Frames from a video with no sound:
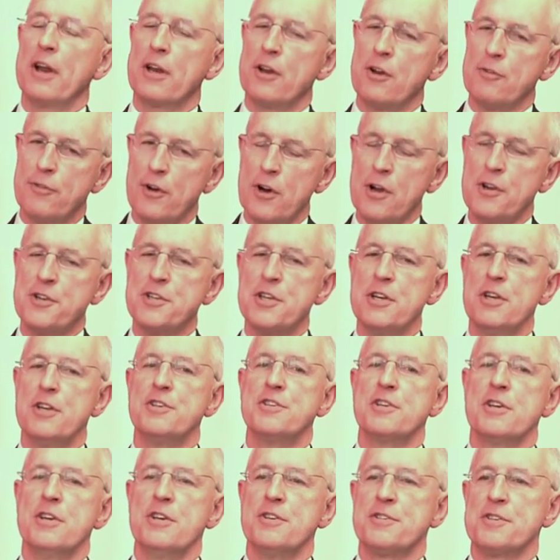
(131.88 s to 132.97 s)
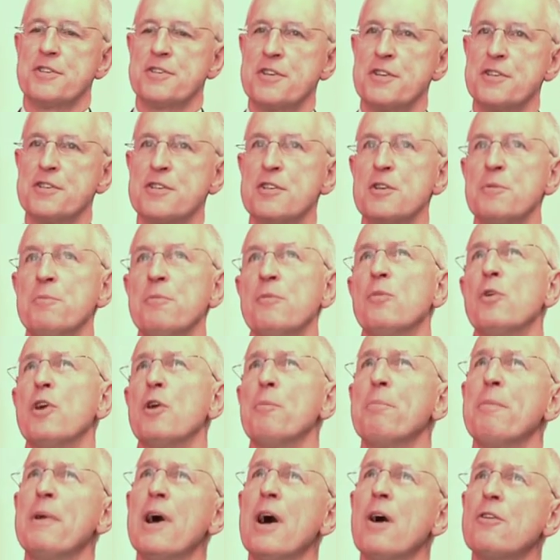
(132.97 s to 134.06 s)
Medicare Advantage is a system where
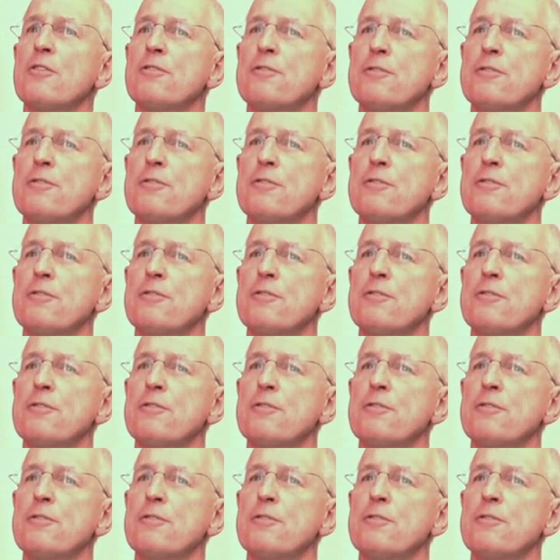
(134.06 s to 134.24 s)
about